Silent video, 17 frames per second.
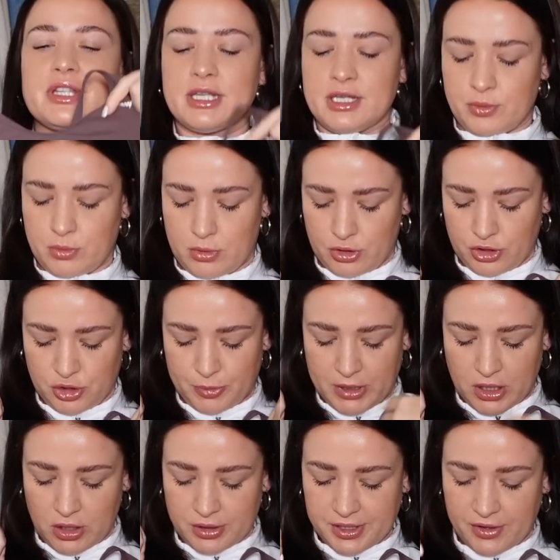these ones
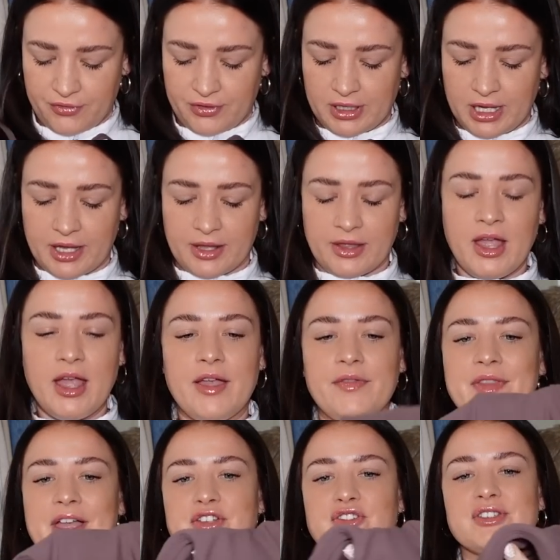because I feel like
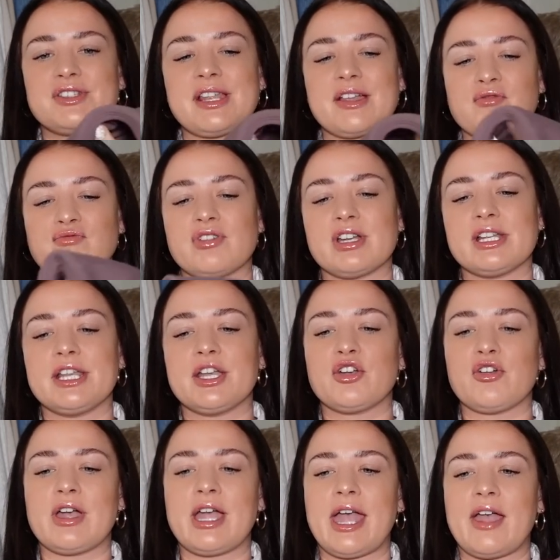they're just really
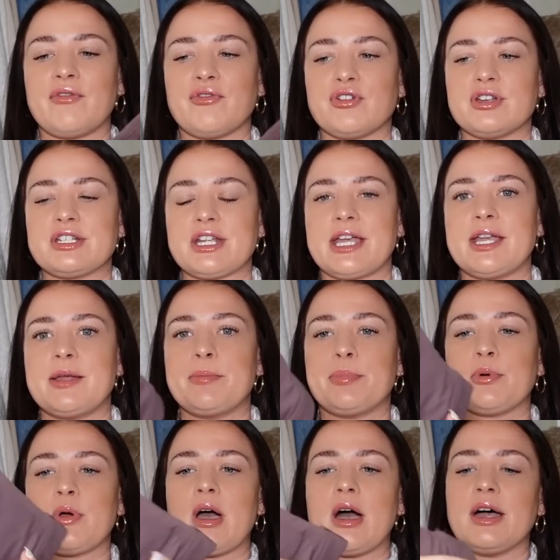great everyday
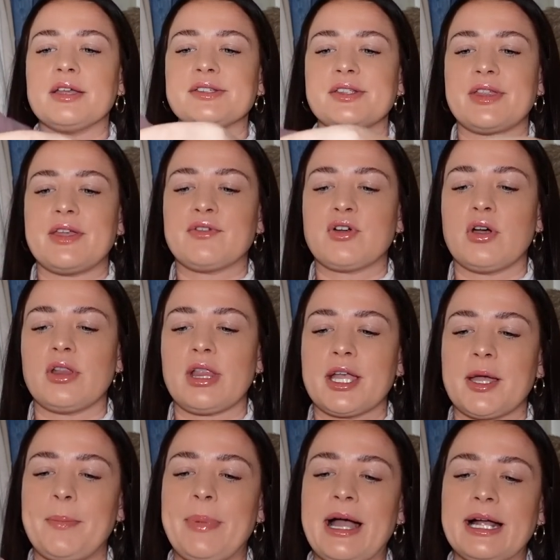bras. They've got
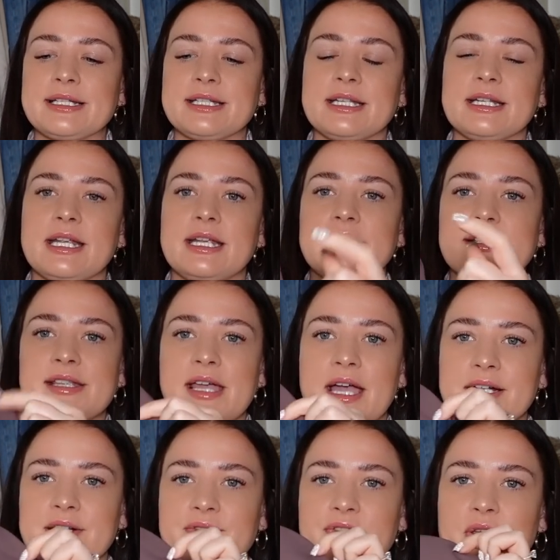like a padding
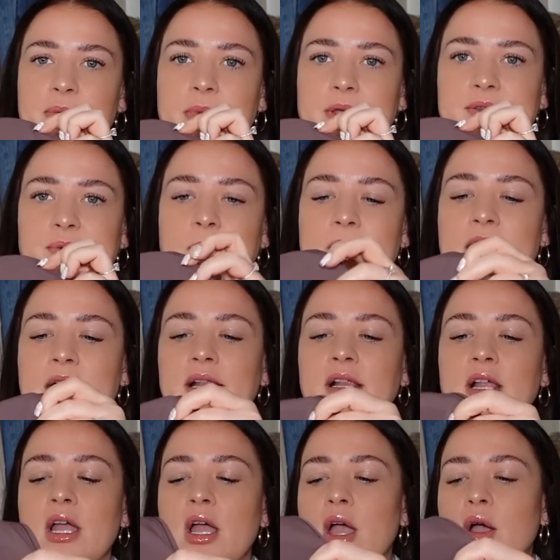inside of them as
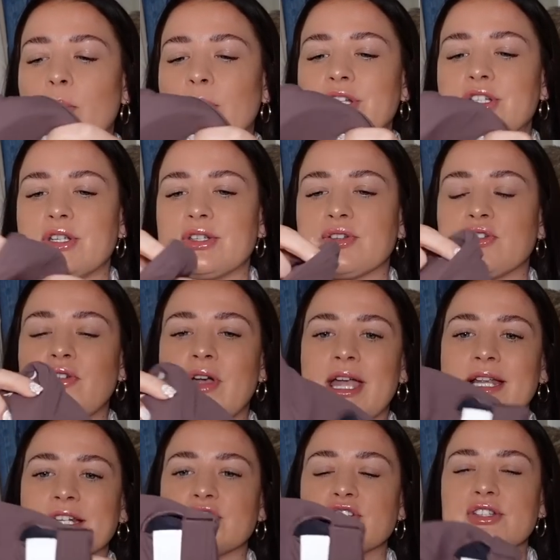well, which is
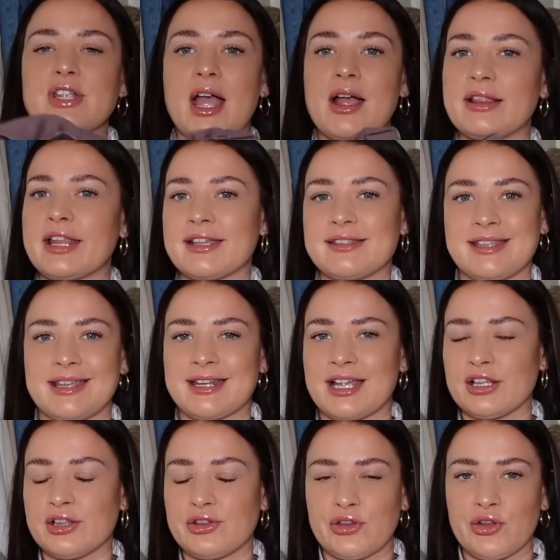great. And I just, like I said,
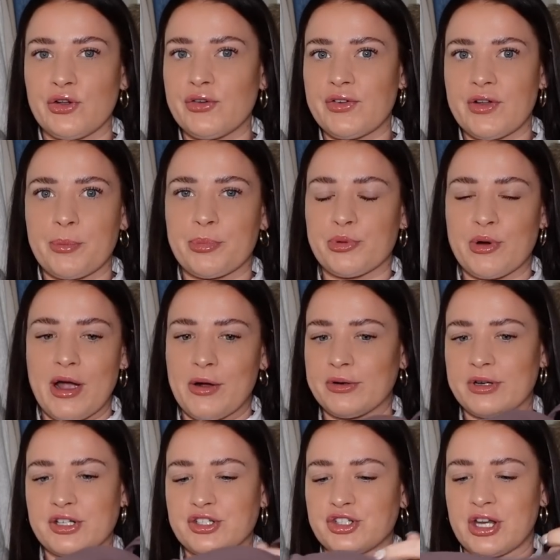I love
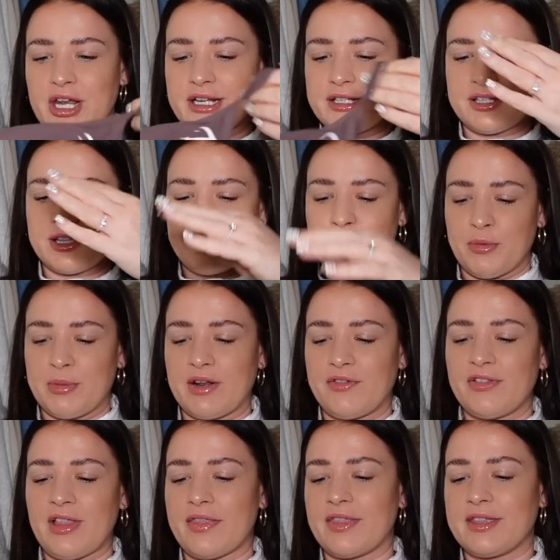brown shades at the moment. I
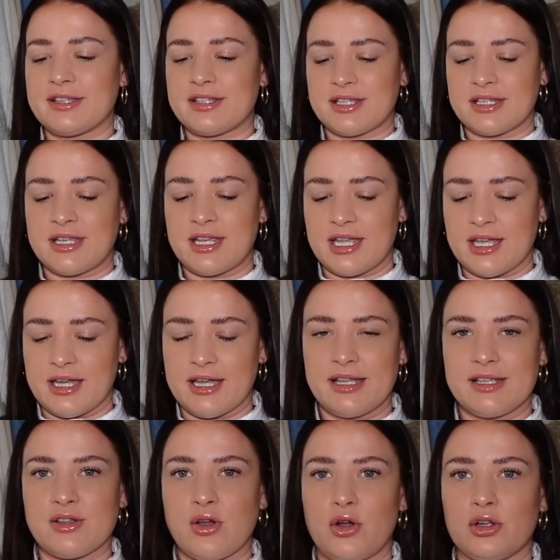feel like this year
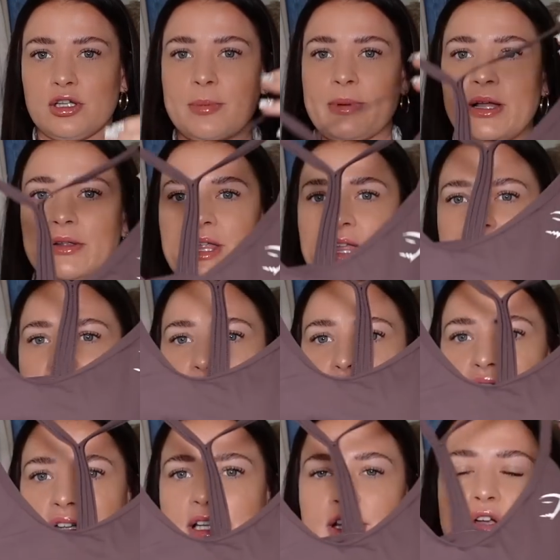is all about like
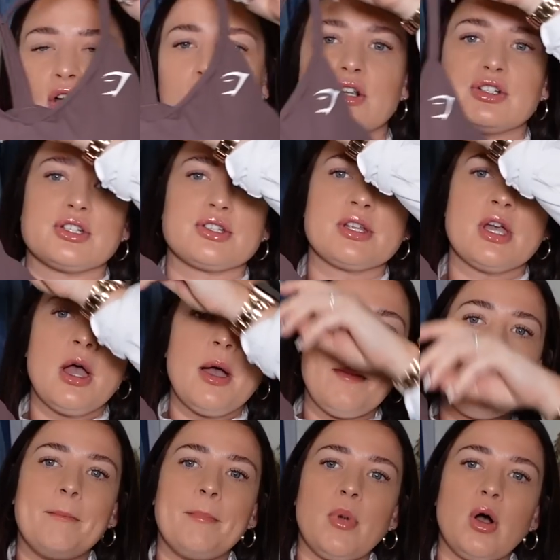these really gorgeous
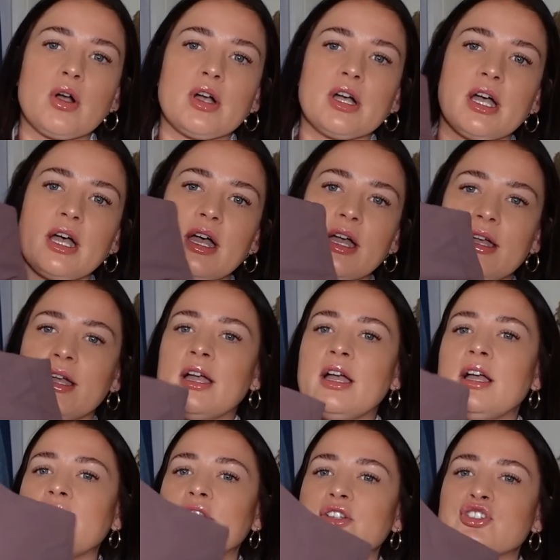mocha
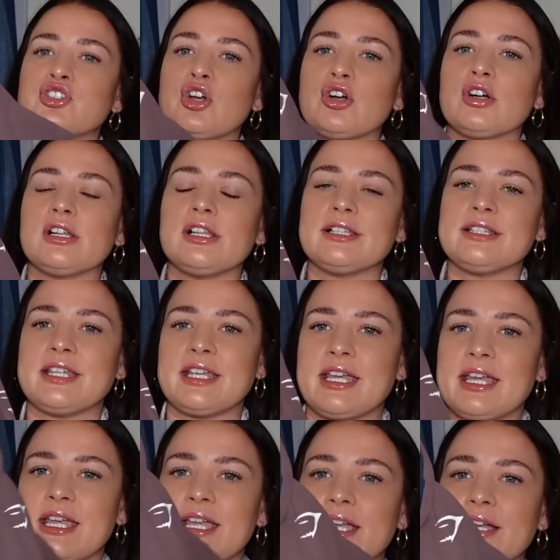
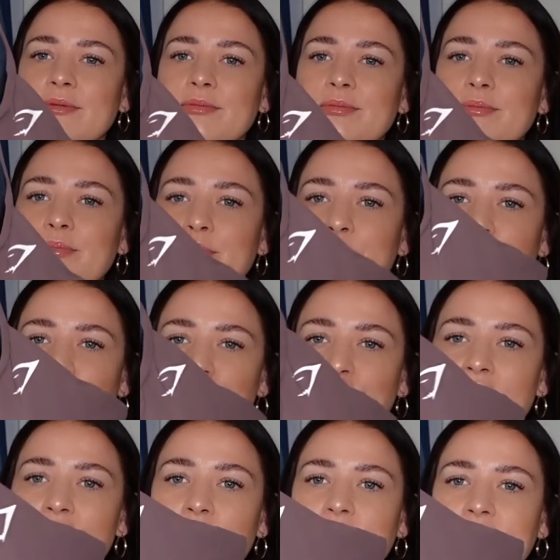chocolatey
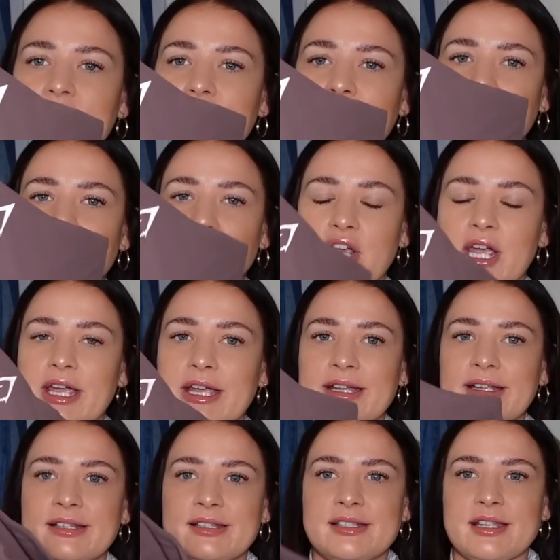brownie
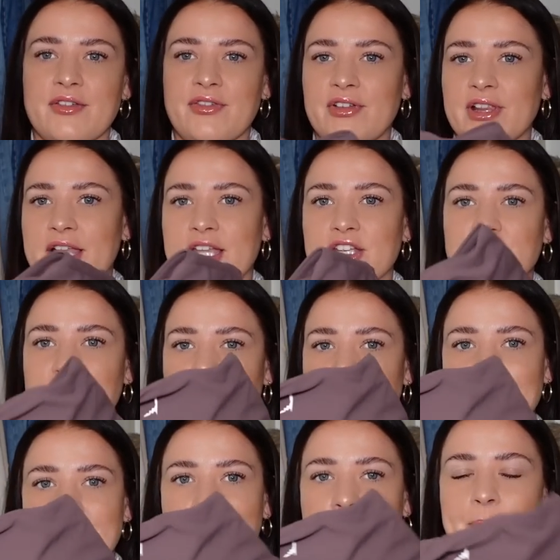shades. I feel like it's
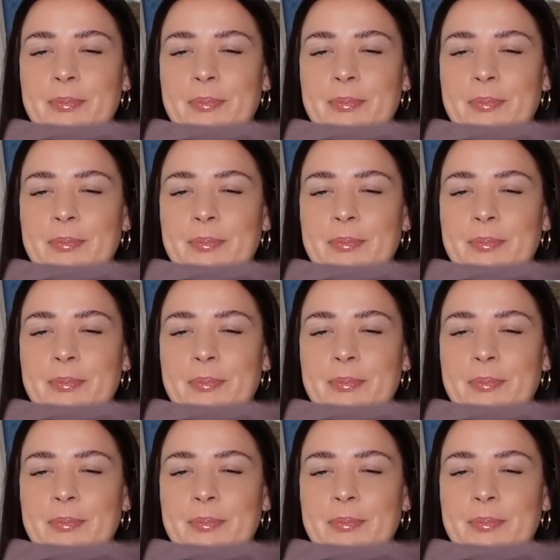just like a